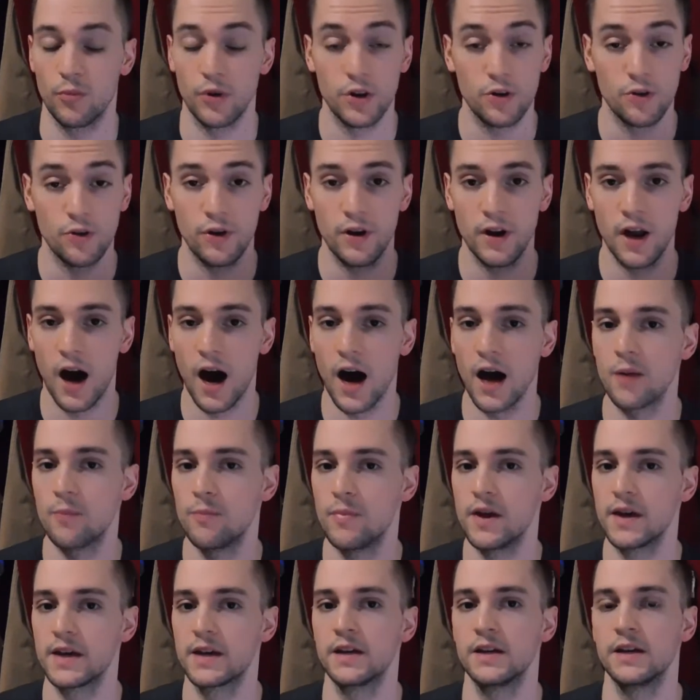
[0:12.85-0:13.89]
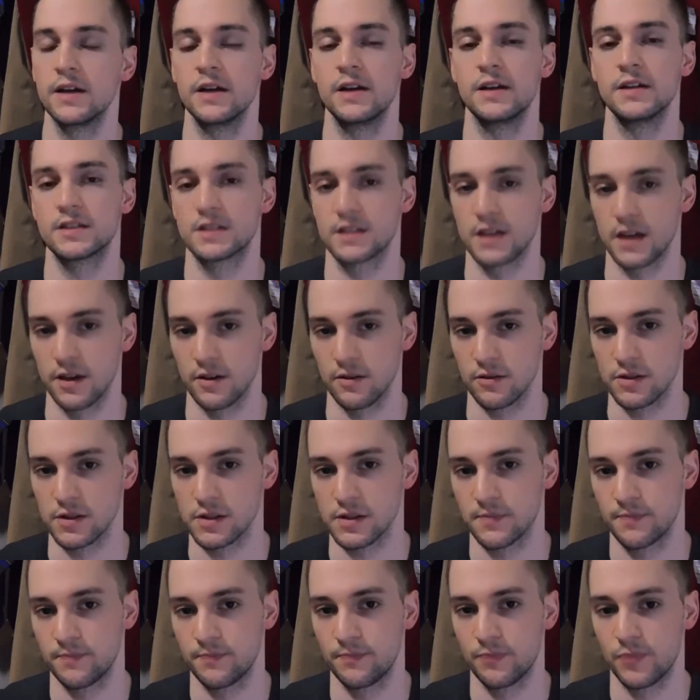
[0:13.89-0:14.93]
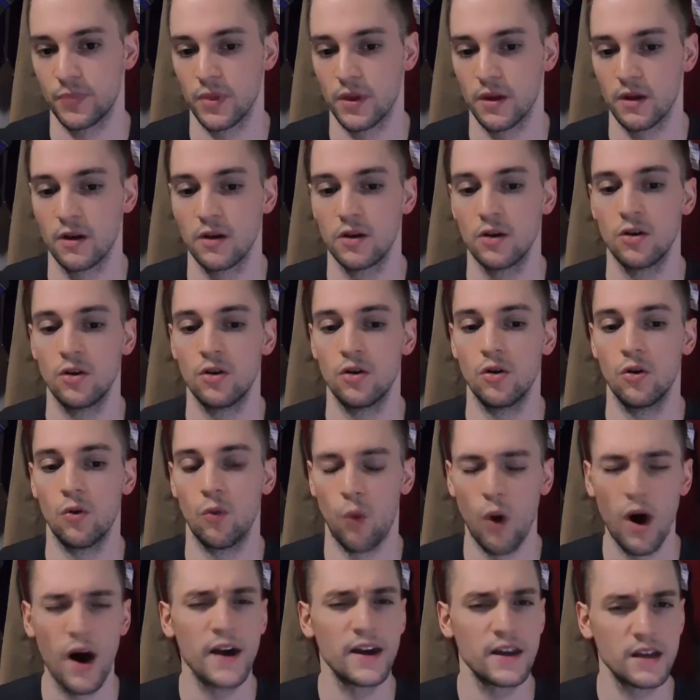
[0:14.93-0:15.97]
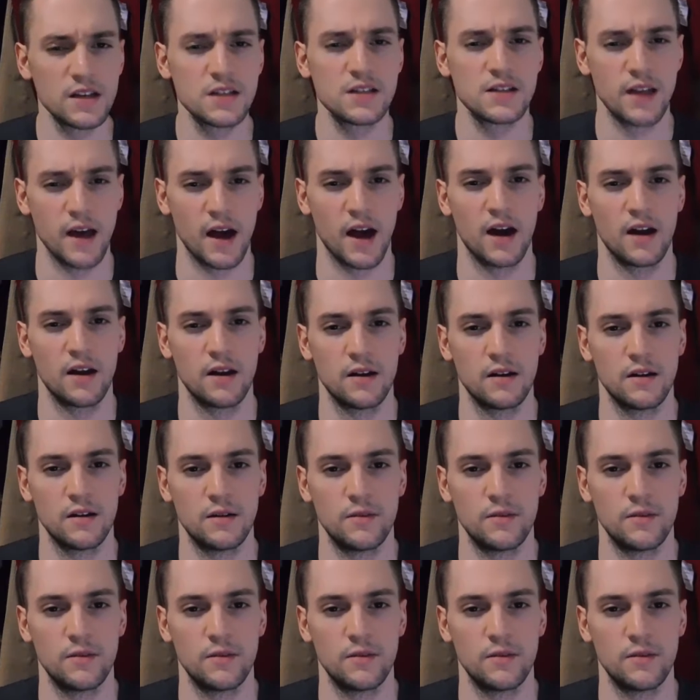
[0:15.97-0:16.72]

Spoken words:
But you're not making any sales. Why is that?